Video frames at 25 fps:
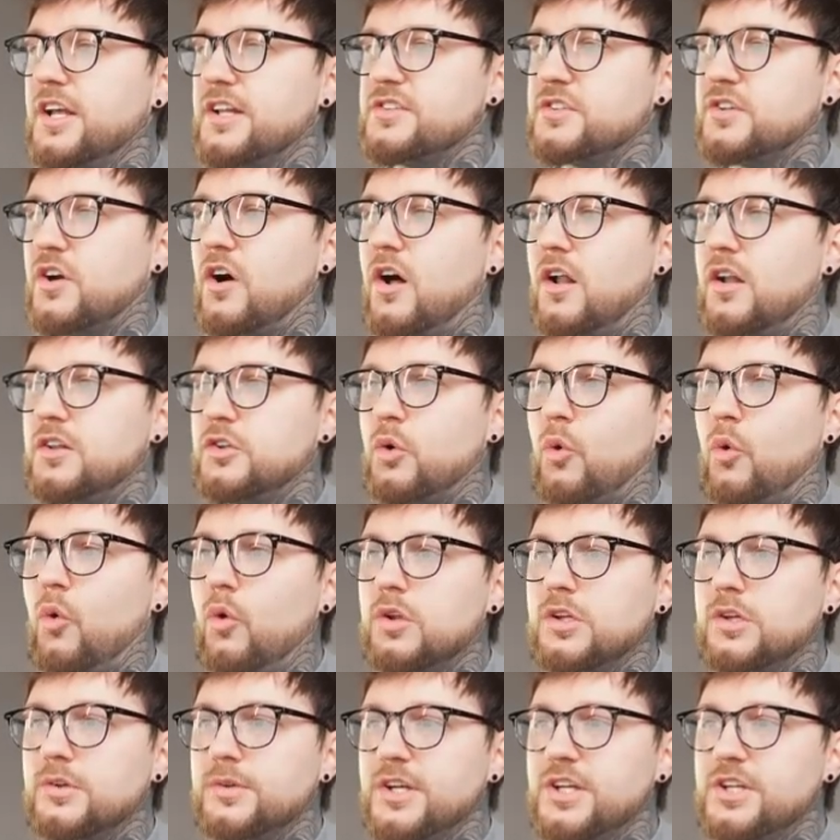It's called
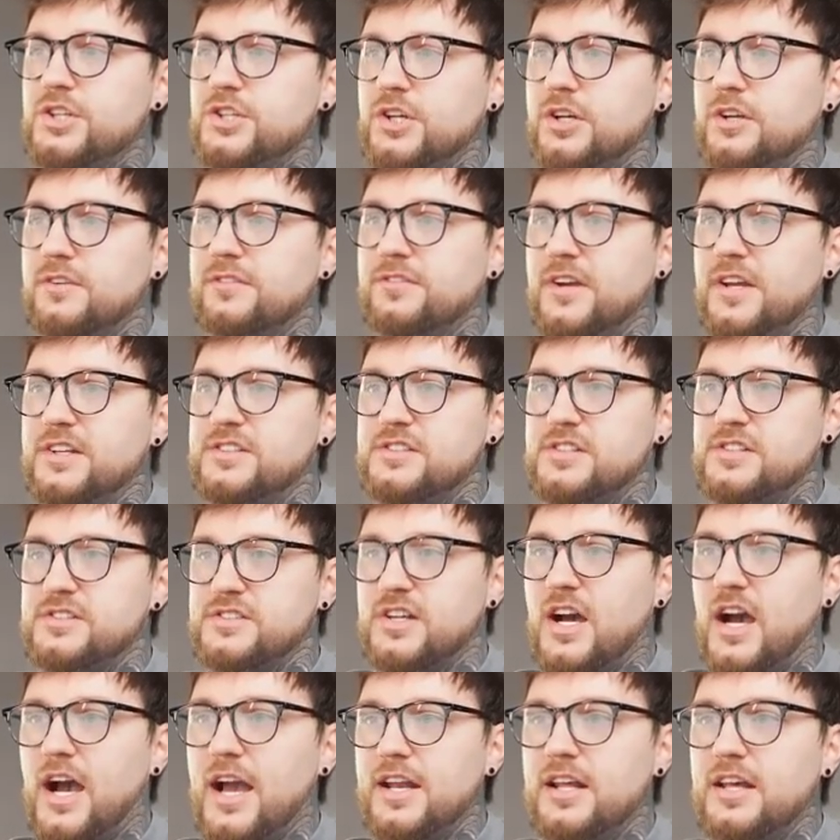All Creature
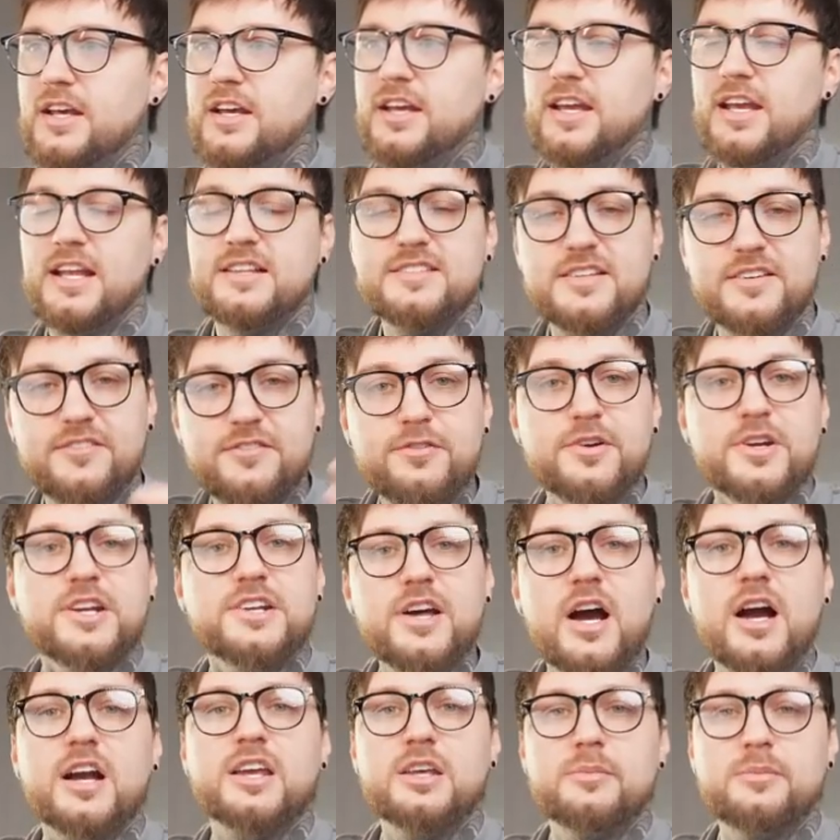Faceless Guide. It's a free
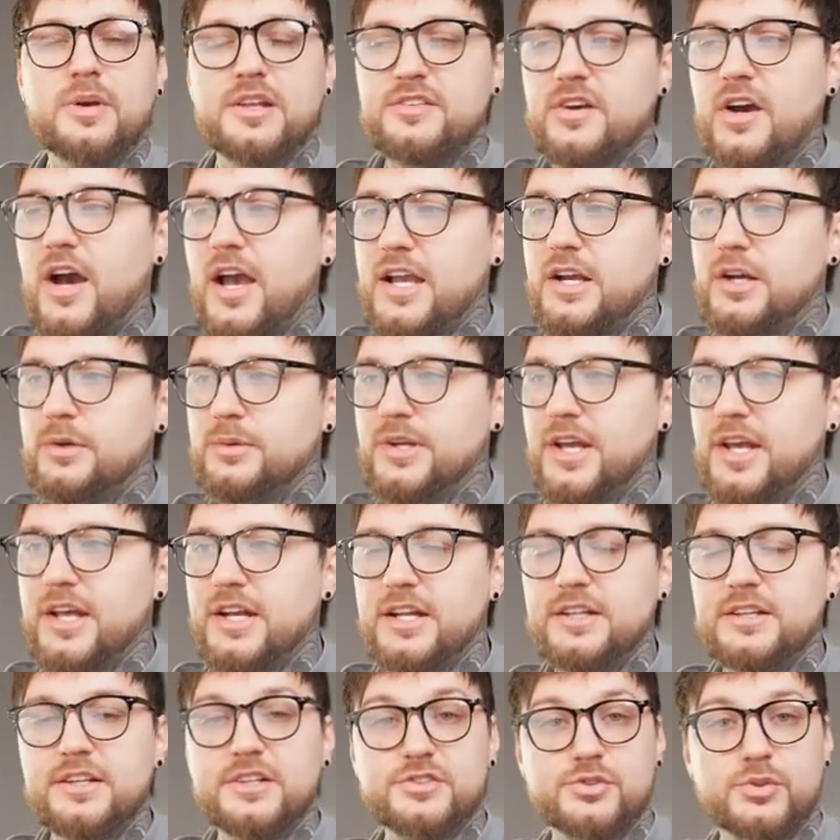document I
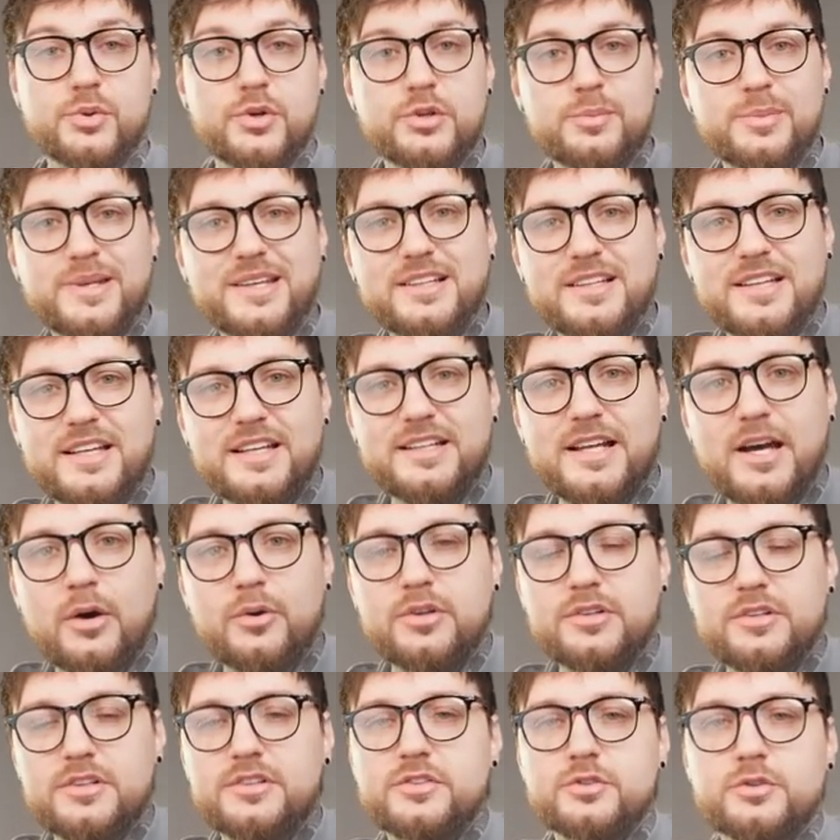created. There's going to be a link
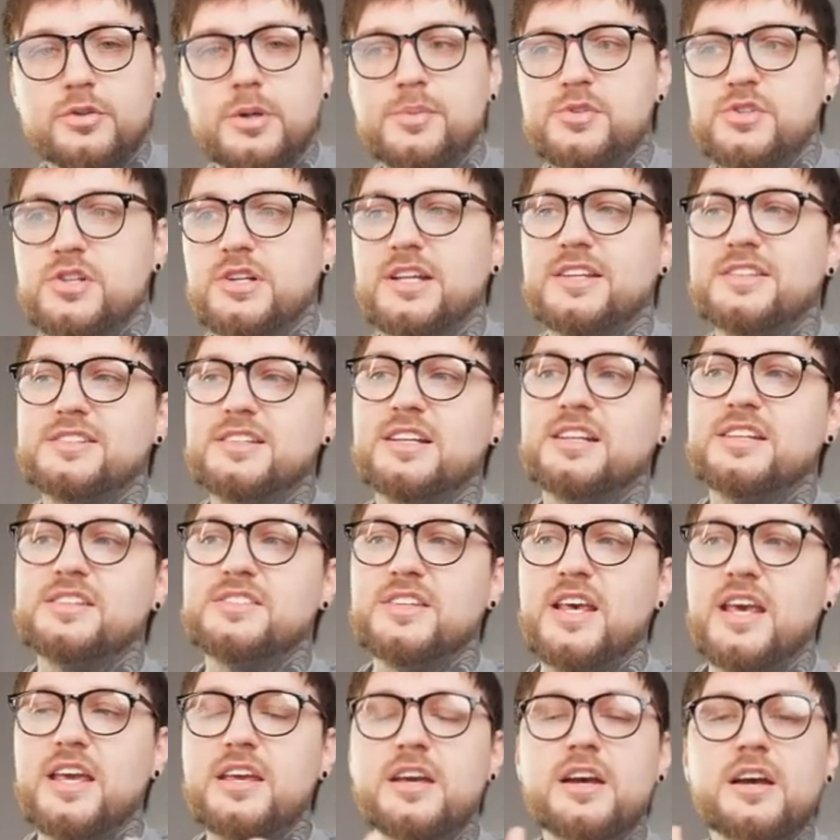down in the description. It's going to
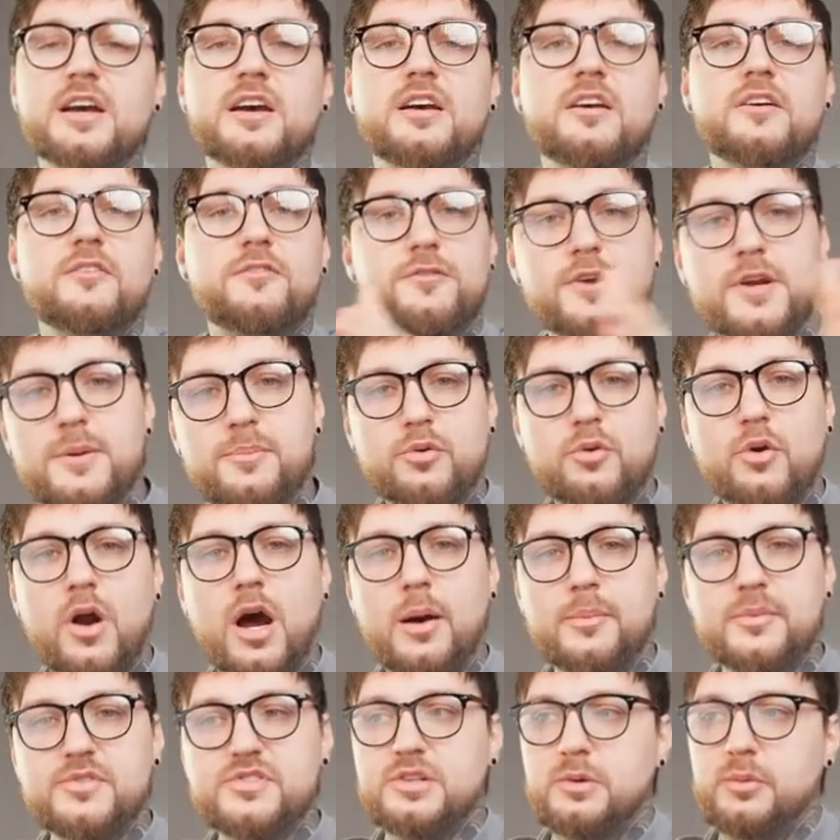say free
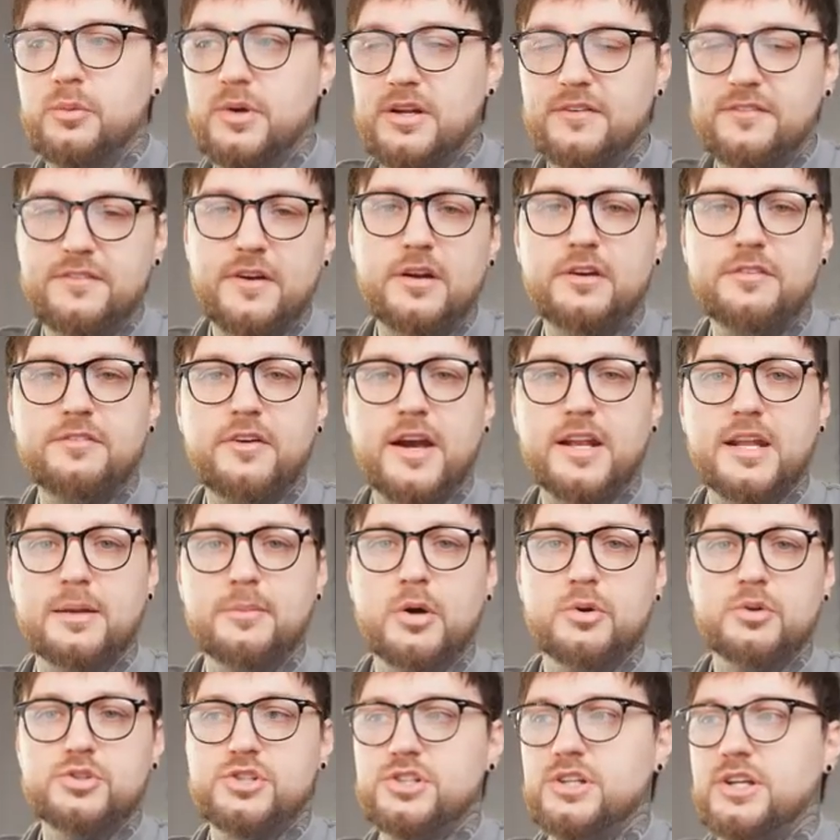prompts with a verified
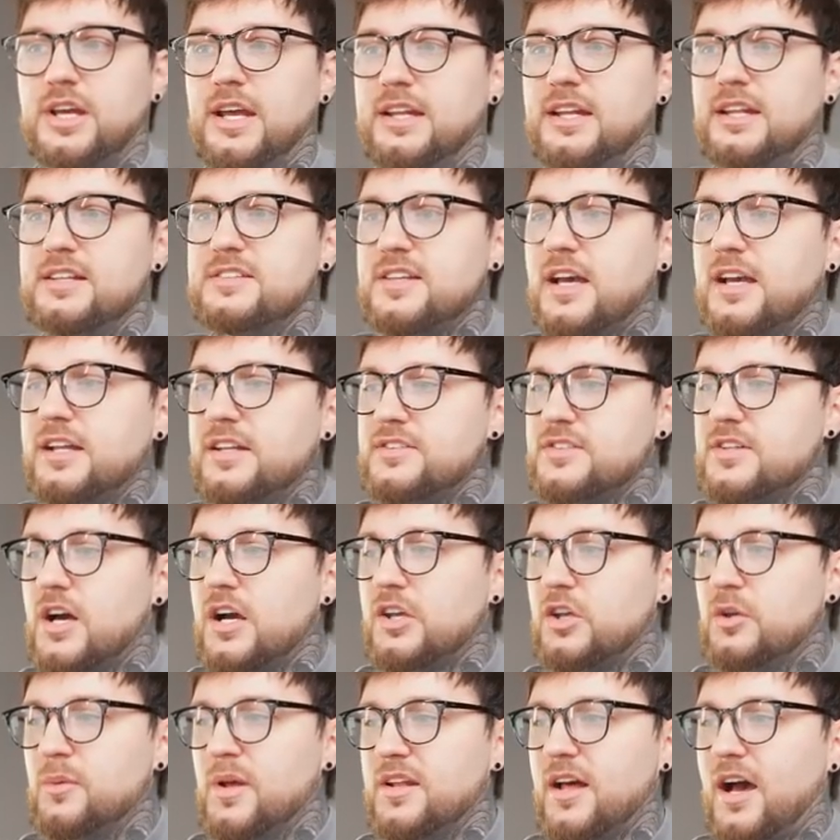emoji. And inside this
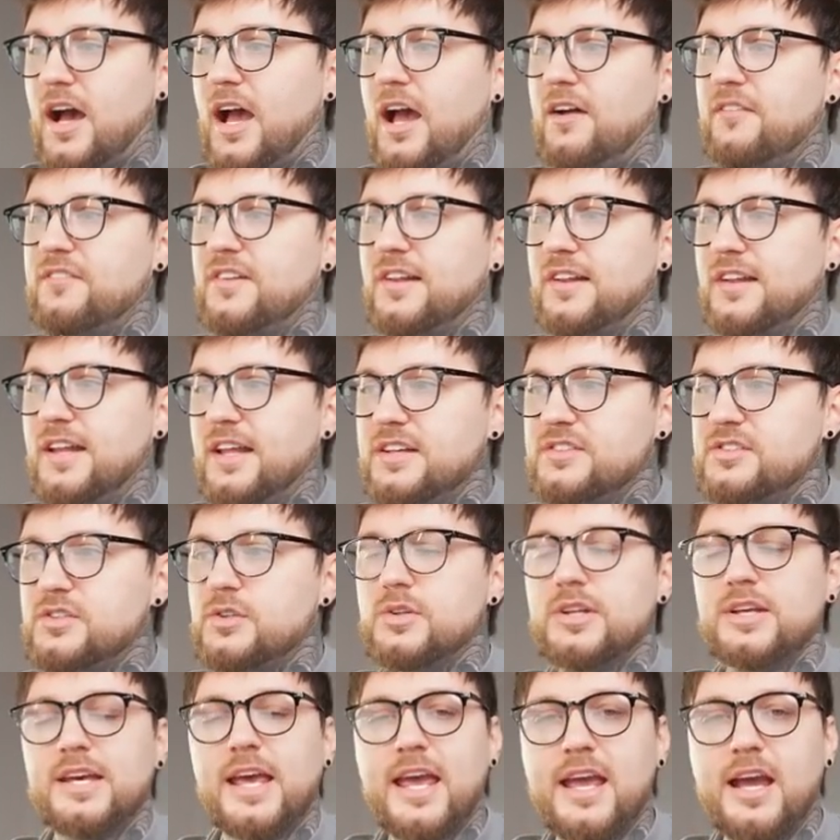document, I have the links
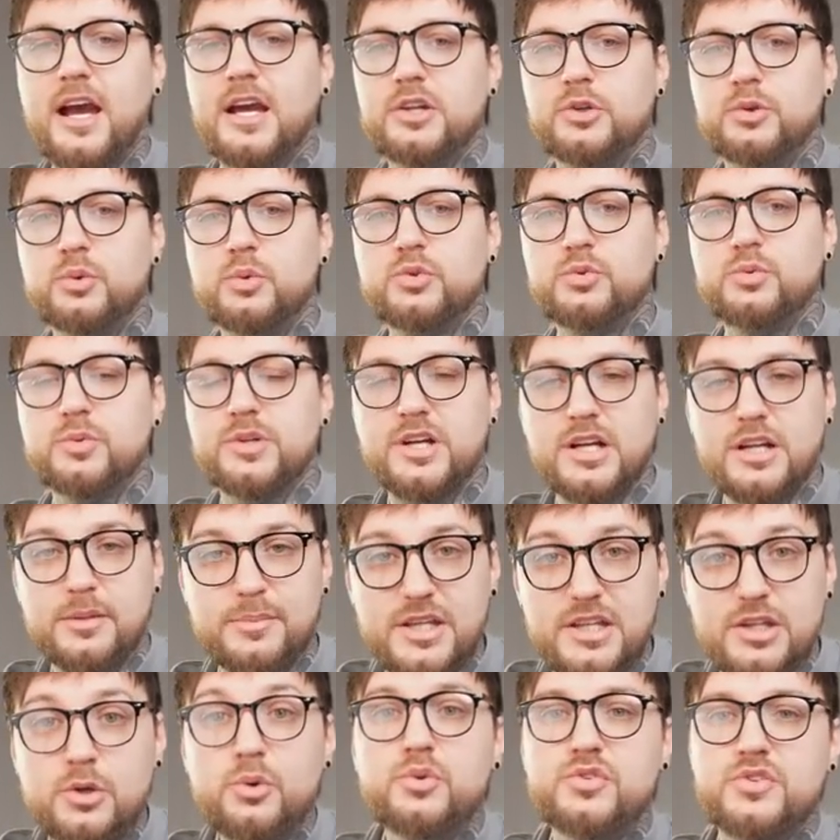to the AI tools we're going to
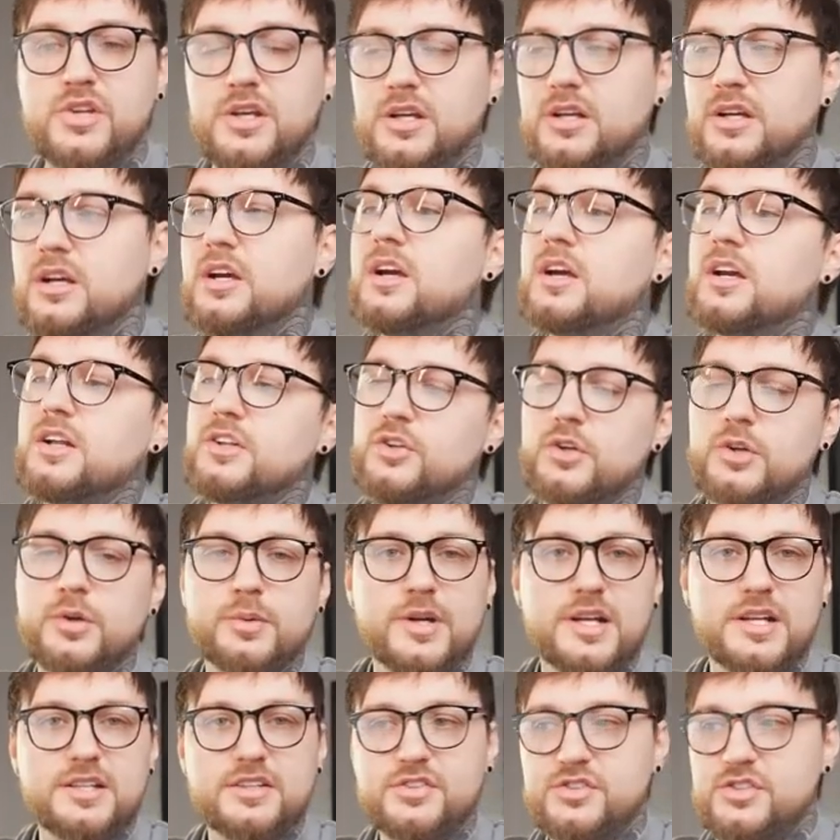be using to
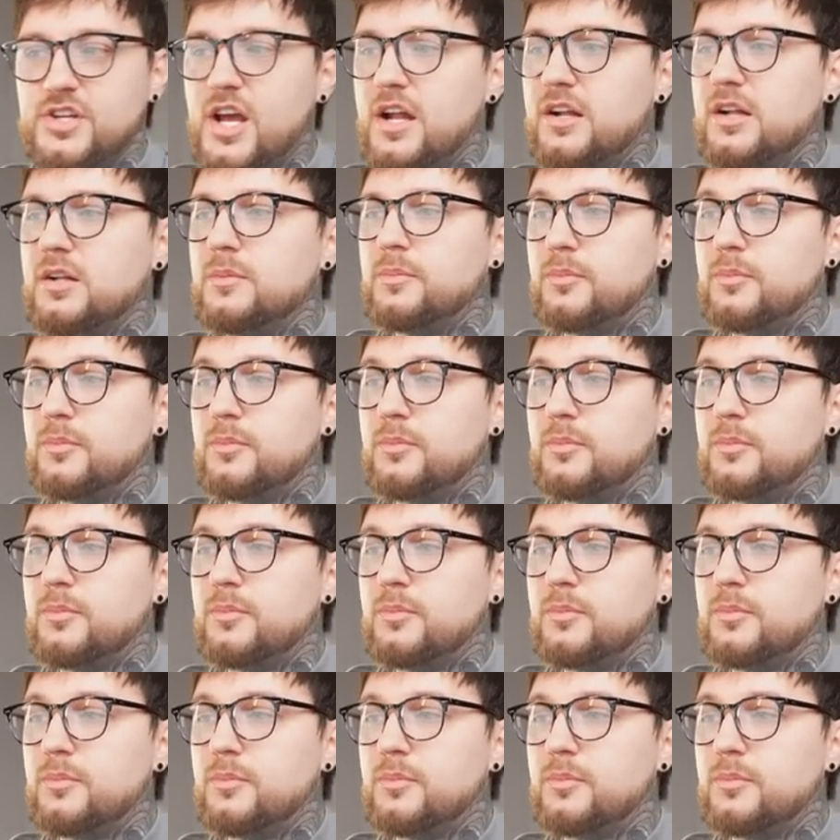create this channel.